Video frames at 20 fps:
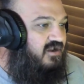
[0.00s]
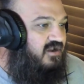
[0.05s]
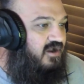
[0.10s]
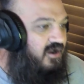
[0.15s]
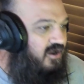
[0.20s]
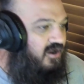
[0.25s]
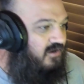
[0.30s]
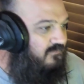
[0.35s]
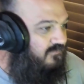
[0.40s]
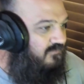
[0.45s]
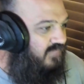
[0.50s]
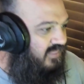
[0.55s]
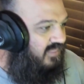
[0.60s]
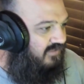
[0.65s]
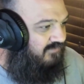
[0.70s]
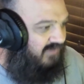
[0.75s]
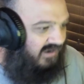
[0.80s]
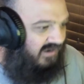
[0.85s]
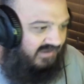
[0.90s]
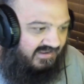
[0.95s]

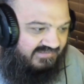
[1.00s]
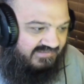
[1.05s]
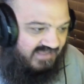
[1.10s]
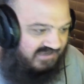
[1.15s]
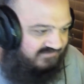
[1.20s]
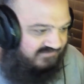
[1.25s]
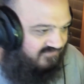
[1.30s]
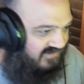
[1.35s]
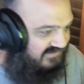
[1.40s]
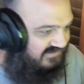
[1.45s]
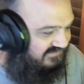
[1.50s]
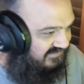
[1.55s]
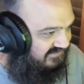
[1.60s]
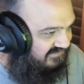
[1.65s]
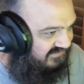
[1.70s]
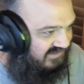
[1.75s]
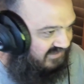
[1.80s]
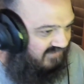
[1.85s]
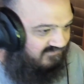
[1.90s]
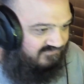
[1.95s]
But I like that
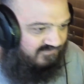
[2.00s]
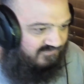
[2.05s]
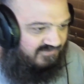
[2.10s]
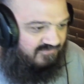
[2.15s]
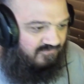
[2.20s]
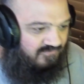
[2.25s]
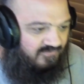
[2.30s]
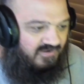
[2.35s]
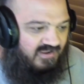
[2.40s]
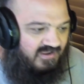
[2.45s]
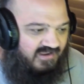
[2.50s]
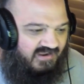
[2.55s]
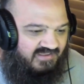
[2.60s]
transition. That was really cool.